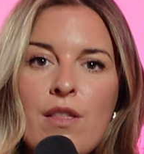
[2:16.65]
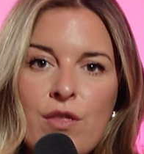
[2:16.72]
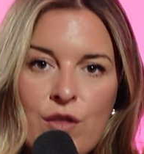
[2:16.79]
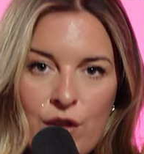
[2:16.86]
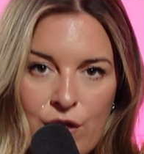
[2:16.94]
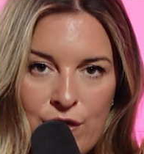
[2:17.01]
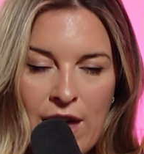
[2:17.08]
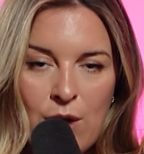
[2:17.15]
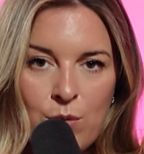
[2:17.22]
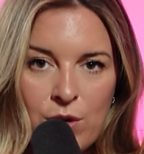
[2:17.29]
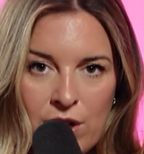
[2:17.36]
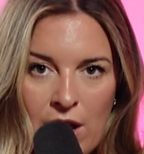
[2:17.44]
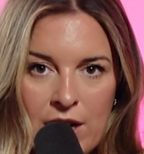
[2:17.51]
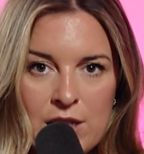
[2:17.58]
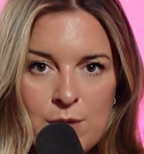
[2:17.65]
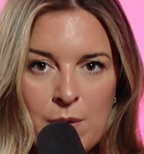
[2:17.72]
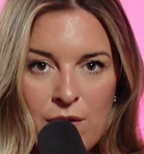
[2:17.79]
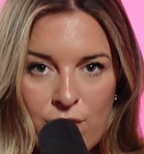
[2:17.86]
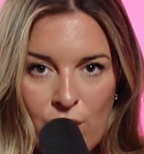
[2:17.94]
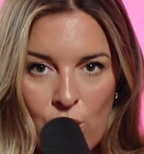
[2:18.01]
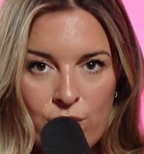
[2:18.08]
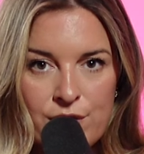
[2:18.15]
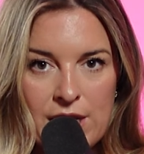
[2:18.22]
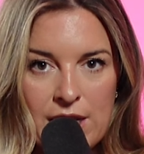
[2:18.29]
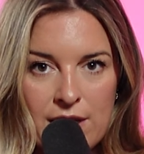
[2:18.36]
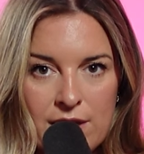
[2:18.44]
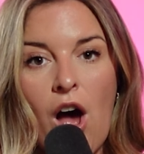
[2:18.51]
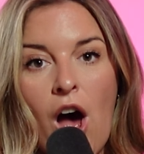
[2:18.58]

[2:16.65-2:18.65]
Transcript: that they would like to be involved in.